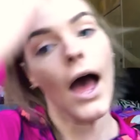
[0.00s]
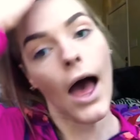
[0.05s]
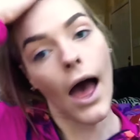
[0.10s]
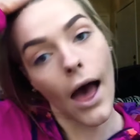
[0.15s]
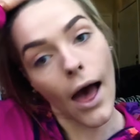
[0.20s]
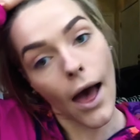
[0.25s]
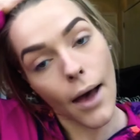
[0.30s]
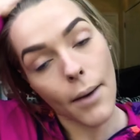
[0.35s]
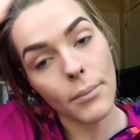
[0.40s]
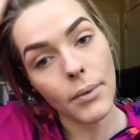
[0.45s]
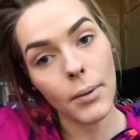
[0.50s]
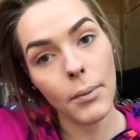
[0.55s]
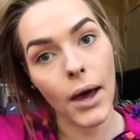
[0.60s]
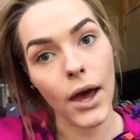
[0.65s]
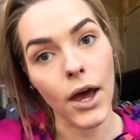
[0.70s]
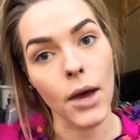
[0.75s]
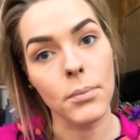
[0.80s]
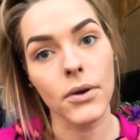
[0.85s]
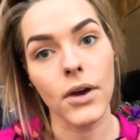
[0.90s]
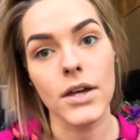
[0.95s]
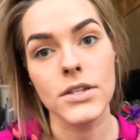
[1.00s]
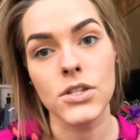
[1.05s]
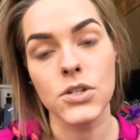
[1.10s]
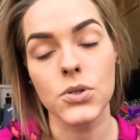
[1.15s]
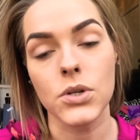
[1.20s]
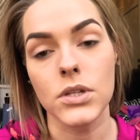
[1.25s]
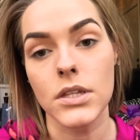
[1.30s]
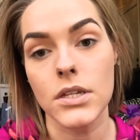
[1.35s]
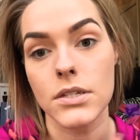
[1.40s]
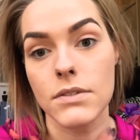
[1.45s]
I hope you guys
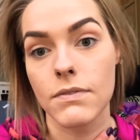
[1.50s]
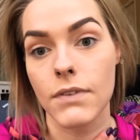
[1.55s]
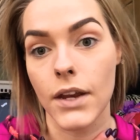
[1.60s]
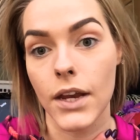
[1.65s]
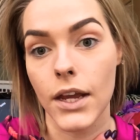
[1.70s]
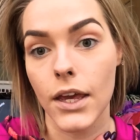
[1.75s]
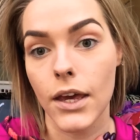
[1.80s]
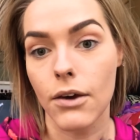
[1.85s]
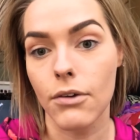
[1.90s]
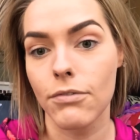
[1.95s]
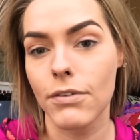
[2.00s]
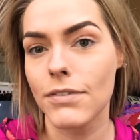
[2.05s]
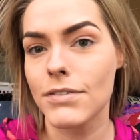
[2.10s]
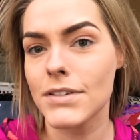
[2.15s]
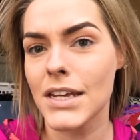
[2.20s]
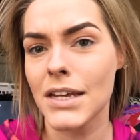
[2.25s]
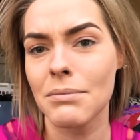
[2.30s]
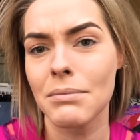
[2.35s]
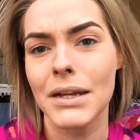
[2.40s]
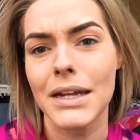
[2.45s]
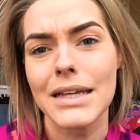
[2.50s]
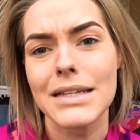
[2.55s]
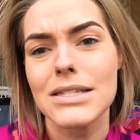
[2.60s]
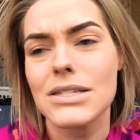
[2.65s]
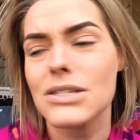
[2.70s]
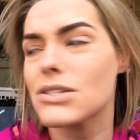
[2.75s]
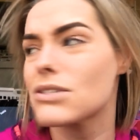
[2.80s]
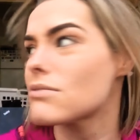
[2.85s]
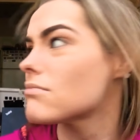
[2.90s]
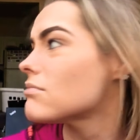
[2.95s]
enjoyed this video. 15
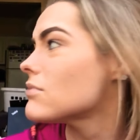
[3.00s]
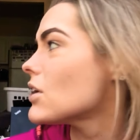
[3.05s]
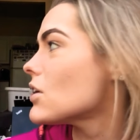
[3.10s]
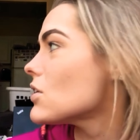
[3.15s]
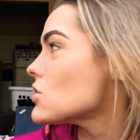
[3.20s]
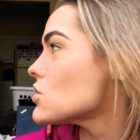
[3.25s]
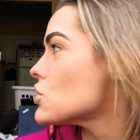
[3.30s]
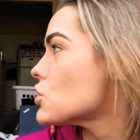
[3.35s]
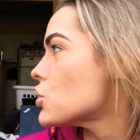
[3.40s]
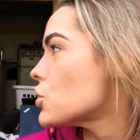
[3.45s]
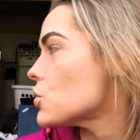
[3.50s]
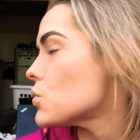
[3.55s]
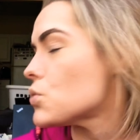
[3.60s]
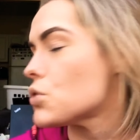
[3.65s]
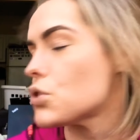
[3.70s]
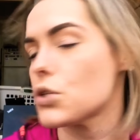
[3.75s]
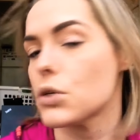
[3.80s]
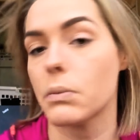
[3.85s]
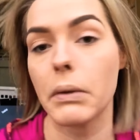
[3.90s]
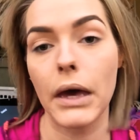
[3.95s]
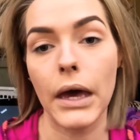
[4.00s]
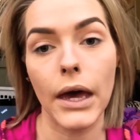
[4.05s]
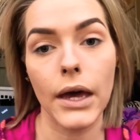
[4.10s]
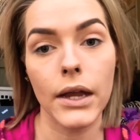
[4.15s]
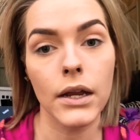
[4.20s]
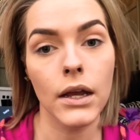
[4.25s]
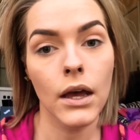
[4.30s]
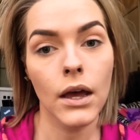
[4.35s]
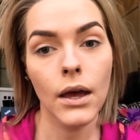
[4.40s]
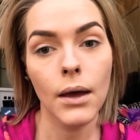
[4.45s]
minutes, not too
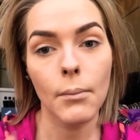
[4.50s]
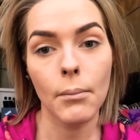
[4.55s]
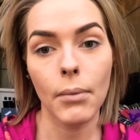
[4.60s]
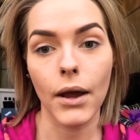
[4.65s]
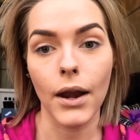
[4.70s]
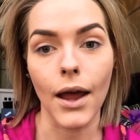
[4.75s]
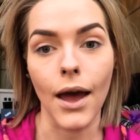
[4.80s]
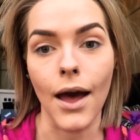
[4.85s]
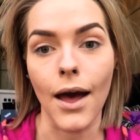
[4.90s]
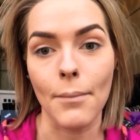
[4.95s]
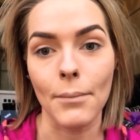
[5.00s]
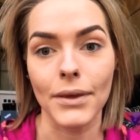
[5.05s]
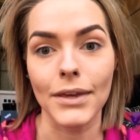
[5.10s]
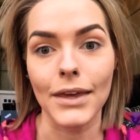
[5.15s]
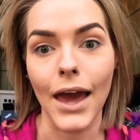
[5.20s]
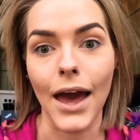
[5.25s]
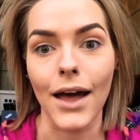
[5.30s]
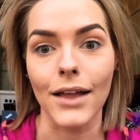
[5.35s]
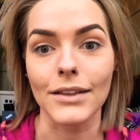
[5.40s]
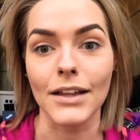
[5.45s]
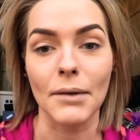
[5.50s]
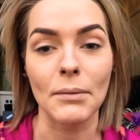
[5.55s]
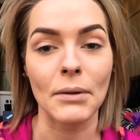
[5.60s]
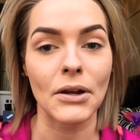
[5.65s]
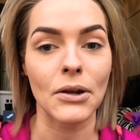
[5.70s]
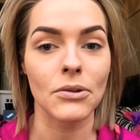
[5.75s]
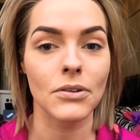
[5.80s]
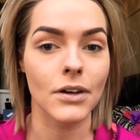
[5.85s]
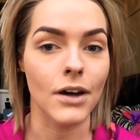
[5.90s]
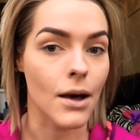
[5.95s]
bad. But yeah, let me
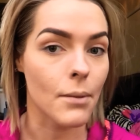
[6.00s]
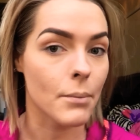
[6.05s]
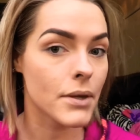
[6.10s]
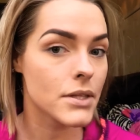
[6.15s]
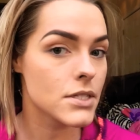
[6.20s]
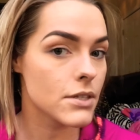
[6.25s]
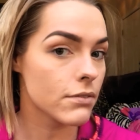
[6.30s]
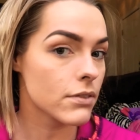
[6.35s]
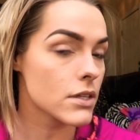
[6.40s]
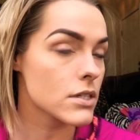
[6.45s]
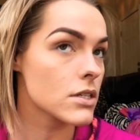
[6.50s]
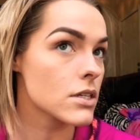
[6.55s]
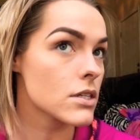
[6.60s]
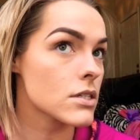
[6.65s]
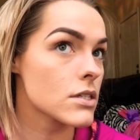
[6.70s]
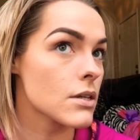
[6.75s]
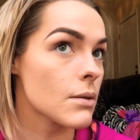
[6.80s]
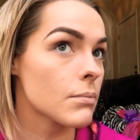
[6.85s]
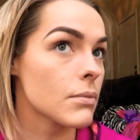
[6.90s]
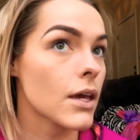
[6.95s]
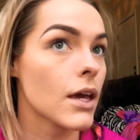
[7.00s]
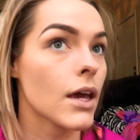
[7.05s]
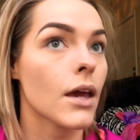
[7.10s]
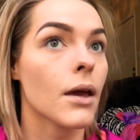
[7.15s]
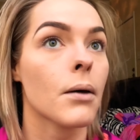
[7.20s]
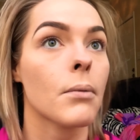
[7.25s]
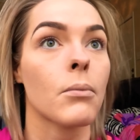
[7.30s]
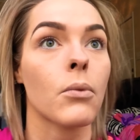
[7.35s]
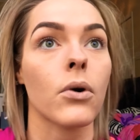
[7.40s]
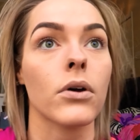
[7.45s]
know in the comments if this is
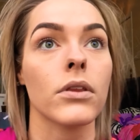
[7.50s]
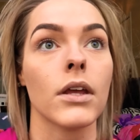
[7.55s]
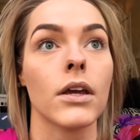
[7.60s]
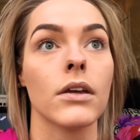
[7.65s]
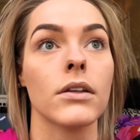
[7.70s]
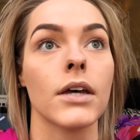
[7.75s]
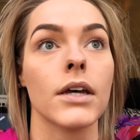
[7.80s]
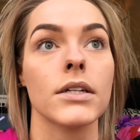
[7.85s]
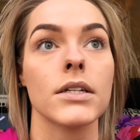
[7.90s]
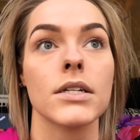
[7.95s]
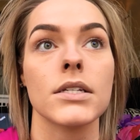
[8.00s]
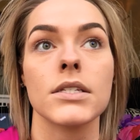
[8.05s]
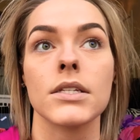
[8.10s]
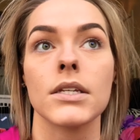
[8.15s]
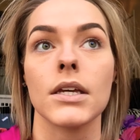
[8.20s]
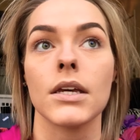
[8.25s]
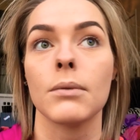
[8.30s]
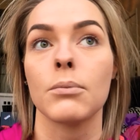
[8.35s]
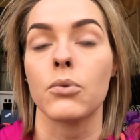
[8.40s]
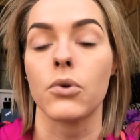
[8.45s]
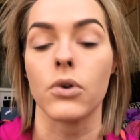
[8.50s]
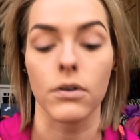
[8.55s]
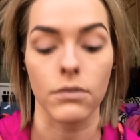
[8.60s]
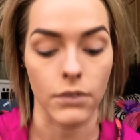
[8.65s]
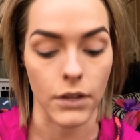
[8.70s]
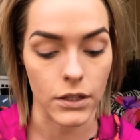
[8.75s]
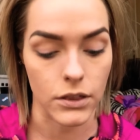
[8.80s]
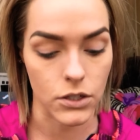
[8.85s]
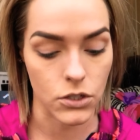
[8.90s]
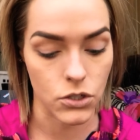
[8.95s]
something more that you'd like to see, more of
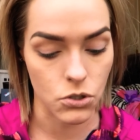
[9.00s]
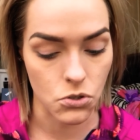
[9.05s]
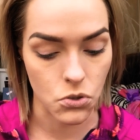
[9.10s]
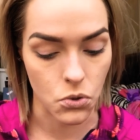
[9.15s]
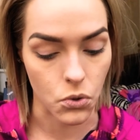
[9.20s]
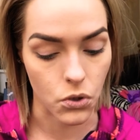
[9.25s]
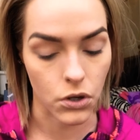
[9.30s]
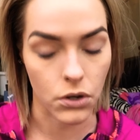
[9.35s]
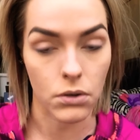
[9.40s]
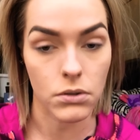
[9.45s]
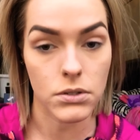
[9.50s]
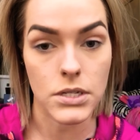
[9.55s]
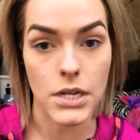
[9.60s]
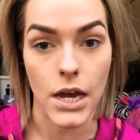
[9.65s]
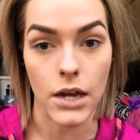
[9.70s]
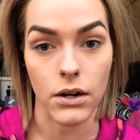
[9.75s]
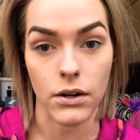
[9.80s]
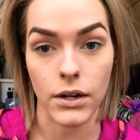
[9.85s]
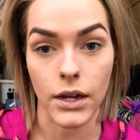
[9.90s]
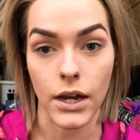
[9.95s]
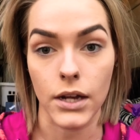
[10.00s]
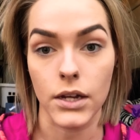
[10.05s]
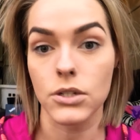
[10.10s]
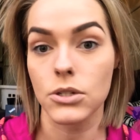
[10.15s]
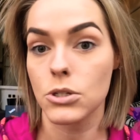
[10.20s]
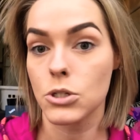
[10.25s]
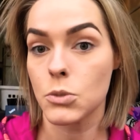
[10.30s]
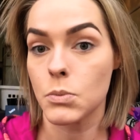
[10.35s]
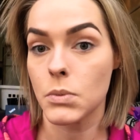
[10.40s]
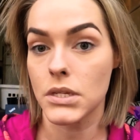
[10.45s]
like the tutorial side on how to
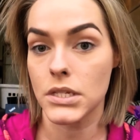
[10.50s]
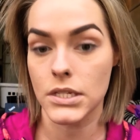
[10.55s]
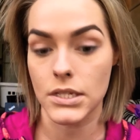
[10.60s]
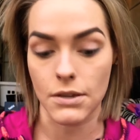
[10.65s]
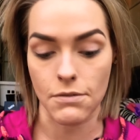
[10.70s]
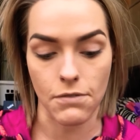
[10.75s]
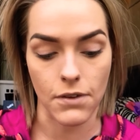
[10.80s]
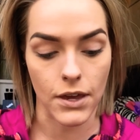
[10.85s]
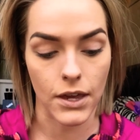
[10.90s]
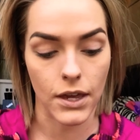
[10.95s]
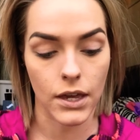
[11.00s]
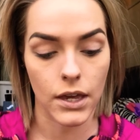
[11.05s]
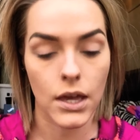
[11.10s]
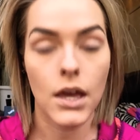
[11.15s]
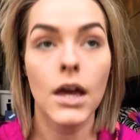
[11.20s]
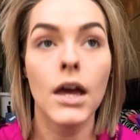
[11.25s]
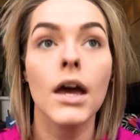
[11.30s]
do specific